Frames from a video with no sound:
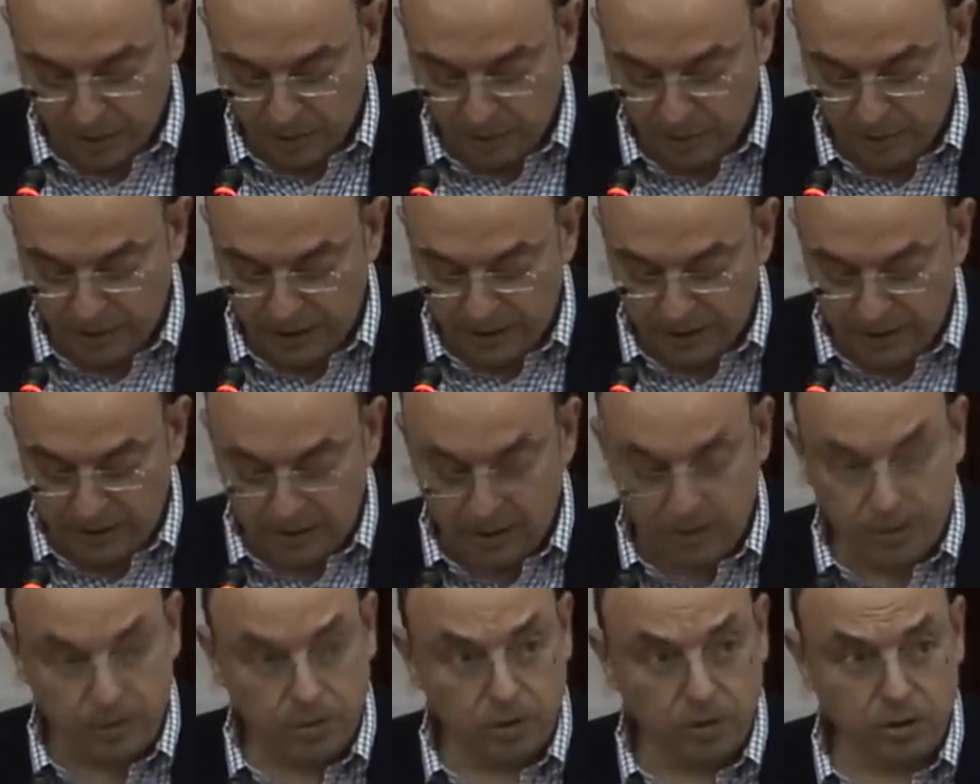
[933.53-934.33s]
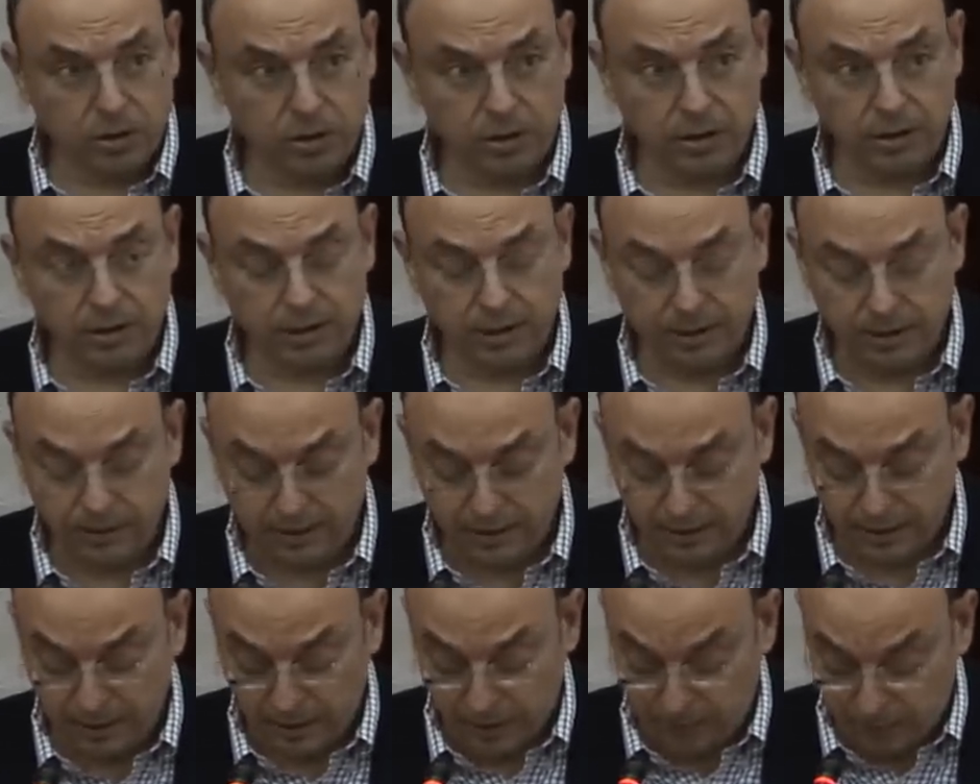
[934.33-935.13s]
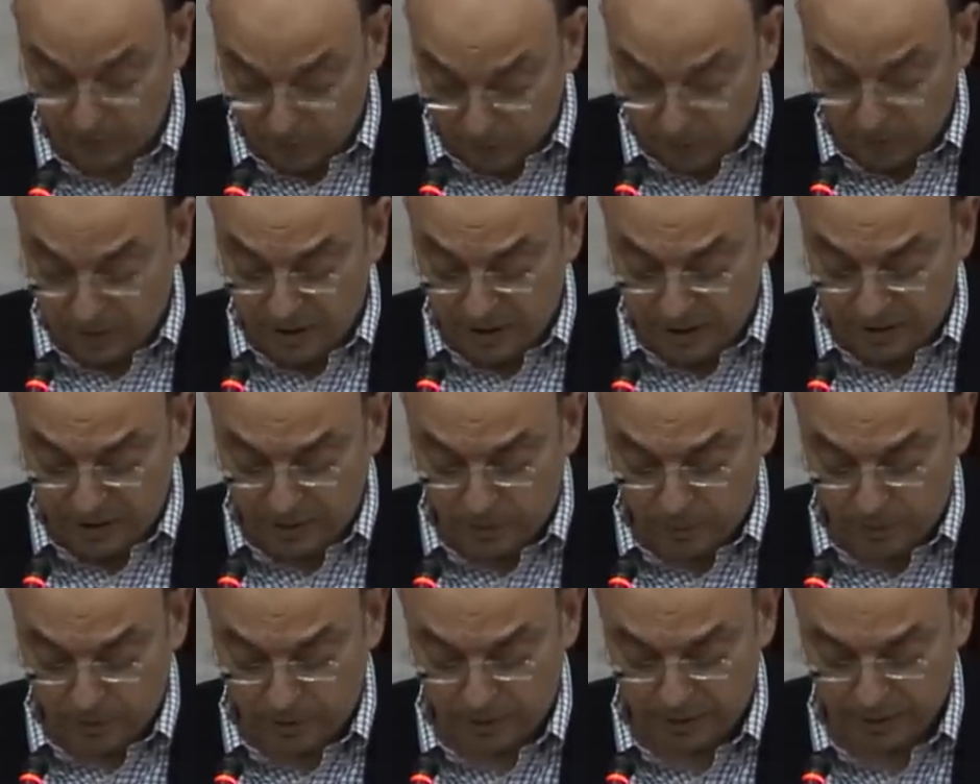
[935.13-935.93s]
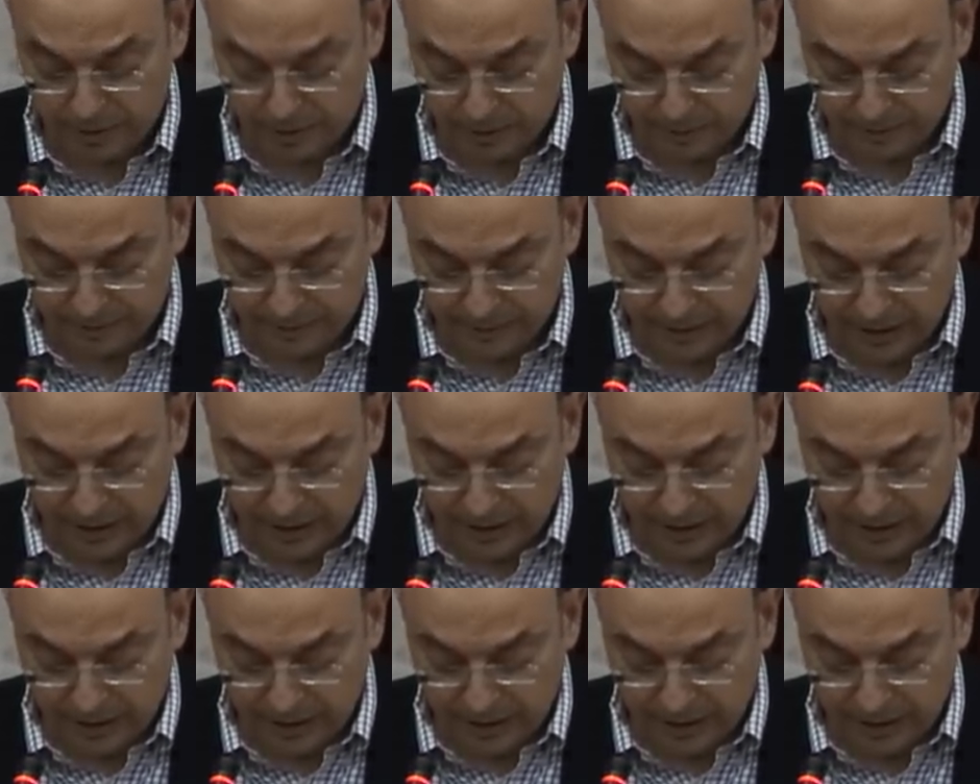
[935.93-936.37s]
Winning is just not just a word.